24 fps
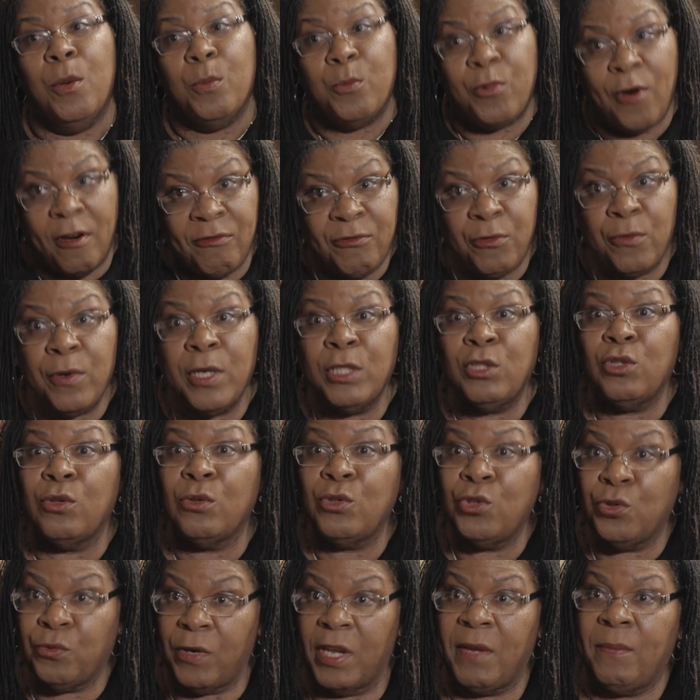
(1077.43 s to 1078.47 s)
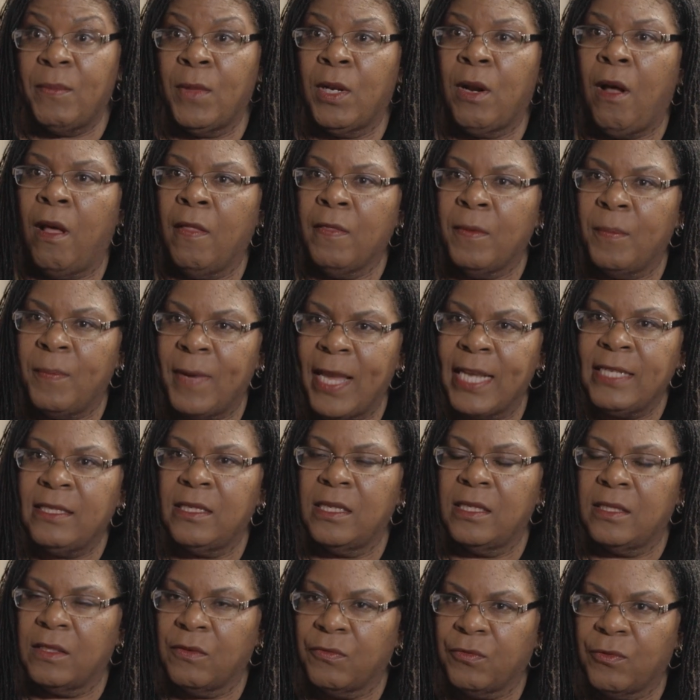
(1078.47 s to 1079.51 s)
preferential treatment on the
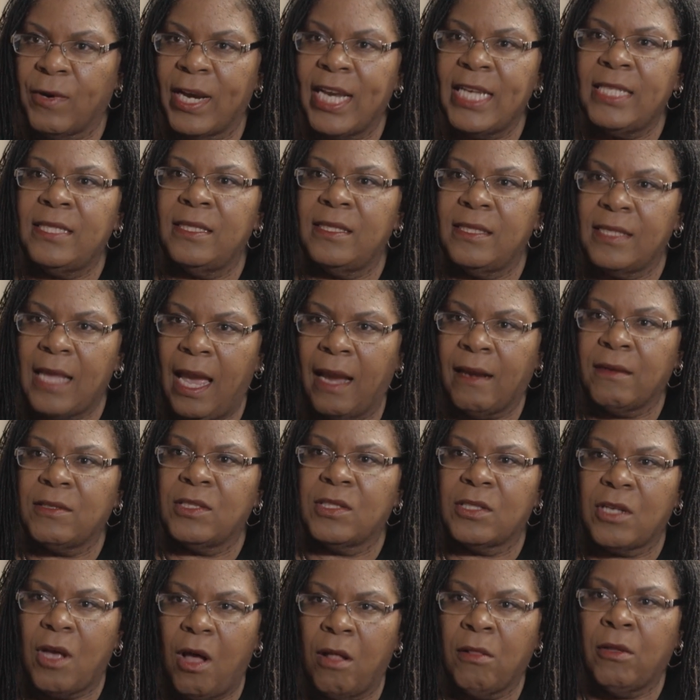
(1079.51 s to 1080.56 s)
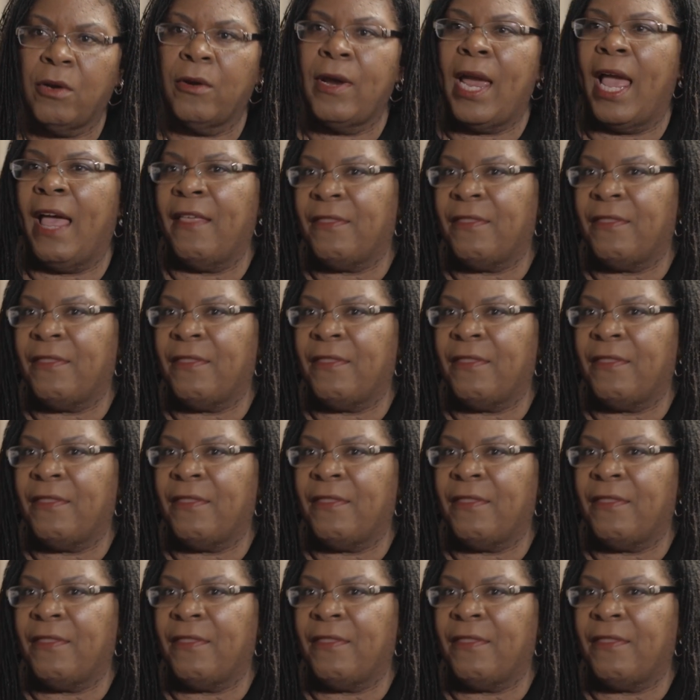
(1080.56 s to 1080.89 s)
basis of race, sex, color,